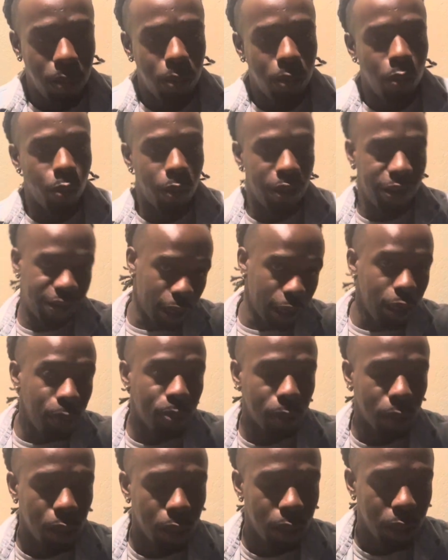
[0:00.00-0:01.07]
We sleep,
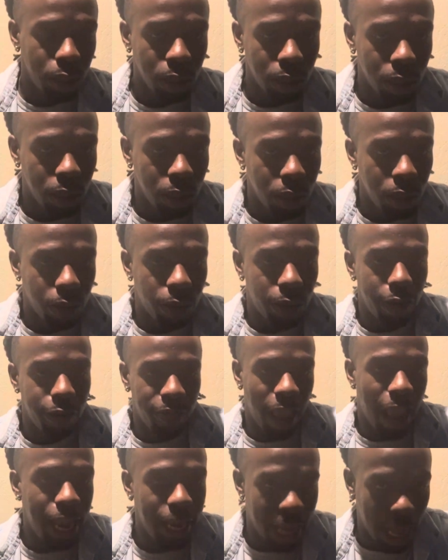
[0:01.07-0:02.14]
right, for
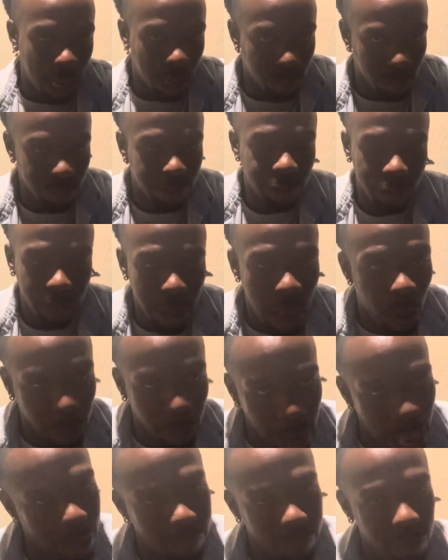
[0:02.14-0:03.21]
8 hours on
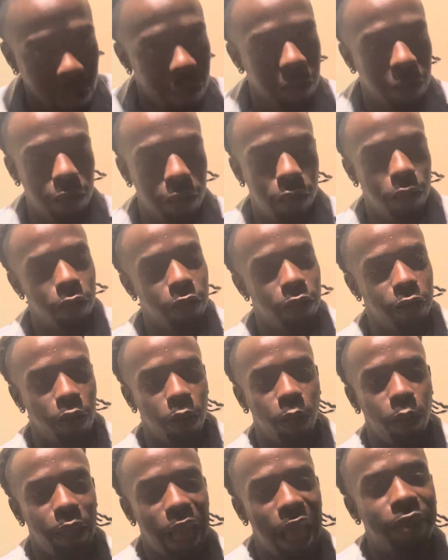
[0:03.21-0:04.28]
average. So
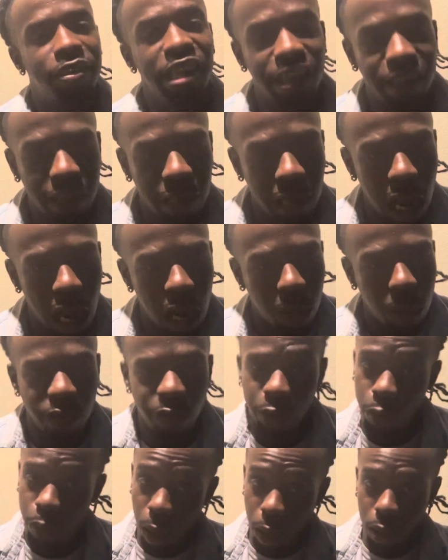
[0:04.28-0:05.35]
we have 16 hours. We
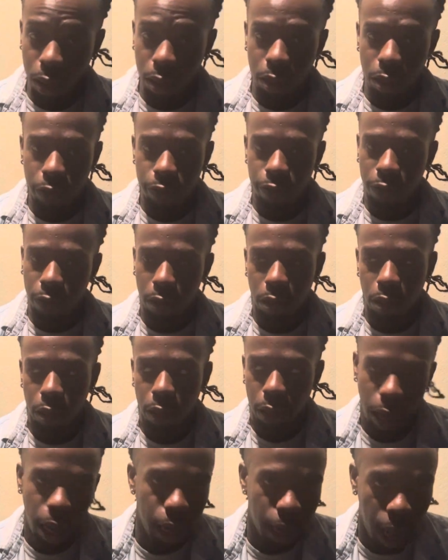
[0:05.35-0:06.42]
work for
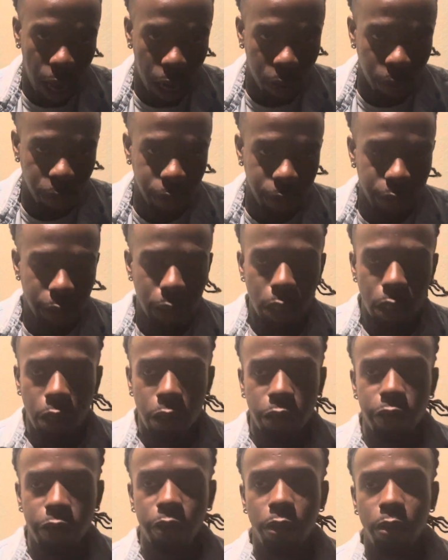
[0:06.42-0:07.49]
8 hours.
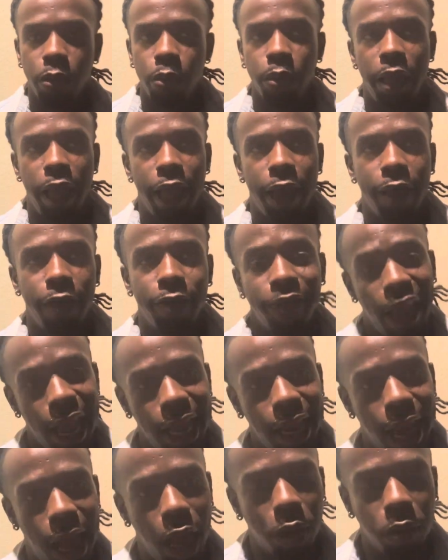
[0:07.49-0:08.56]
So we have
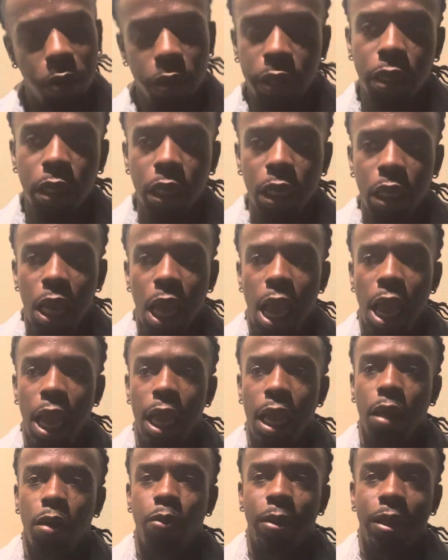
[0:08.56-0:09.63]
8 hours,
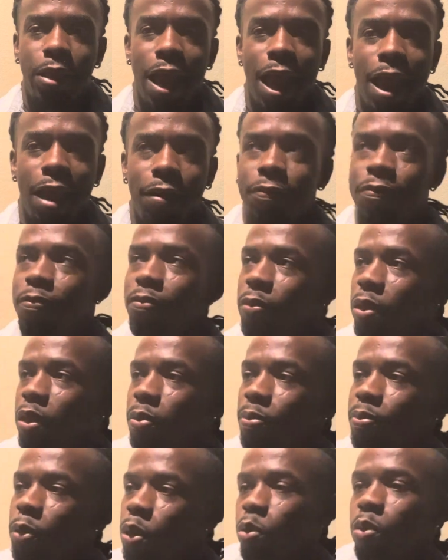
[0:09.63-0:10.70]
and we have
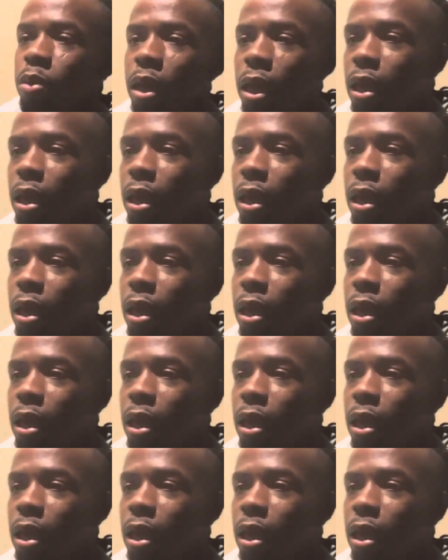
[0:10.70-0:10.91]
commute